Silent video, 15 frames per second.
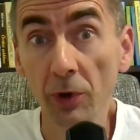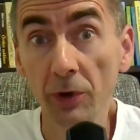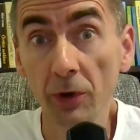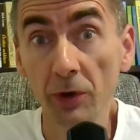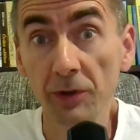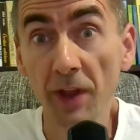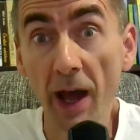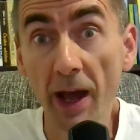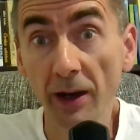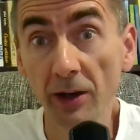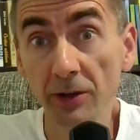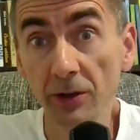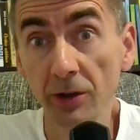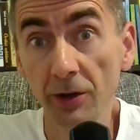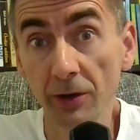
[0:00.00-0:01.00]
a
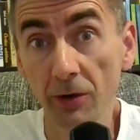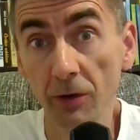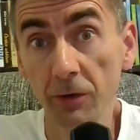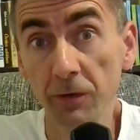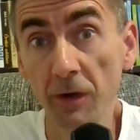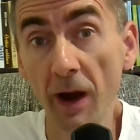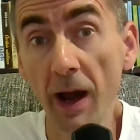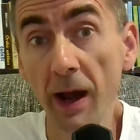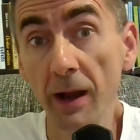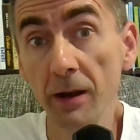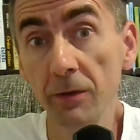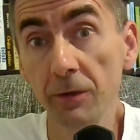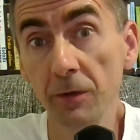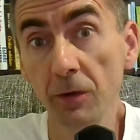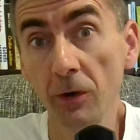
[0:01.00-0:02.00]
diagonal or a file
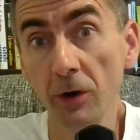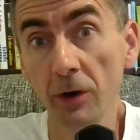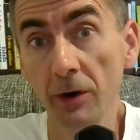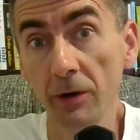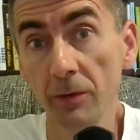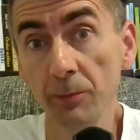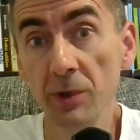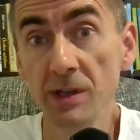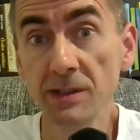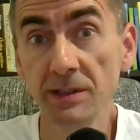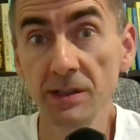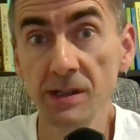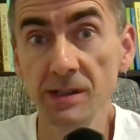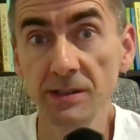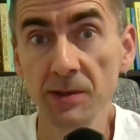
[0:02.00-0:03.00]
for
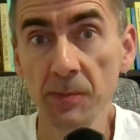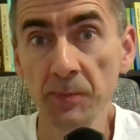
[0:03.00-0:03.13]
pieces.